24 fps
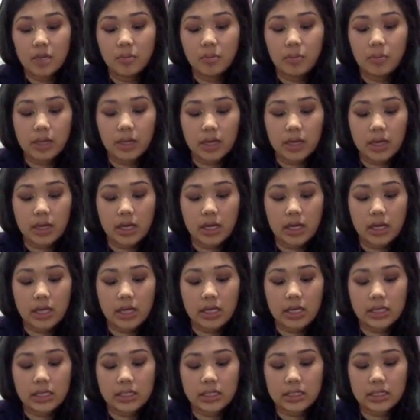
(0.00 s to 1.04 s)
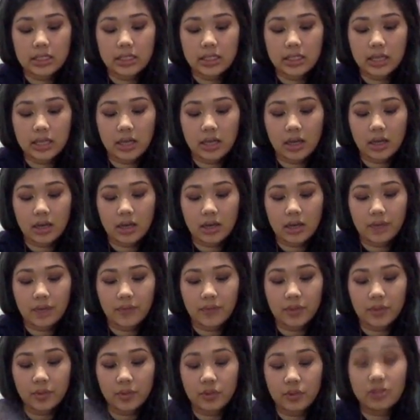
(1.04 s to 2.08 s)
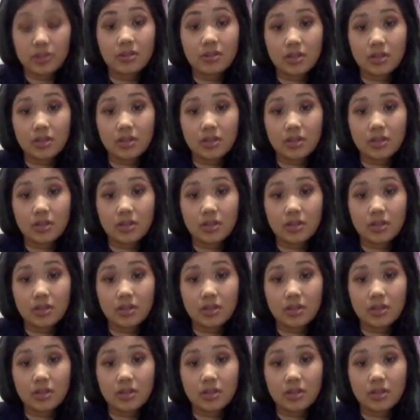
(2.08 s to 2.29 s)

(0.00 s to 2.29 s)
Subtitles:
because this person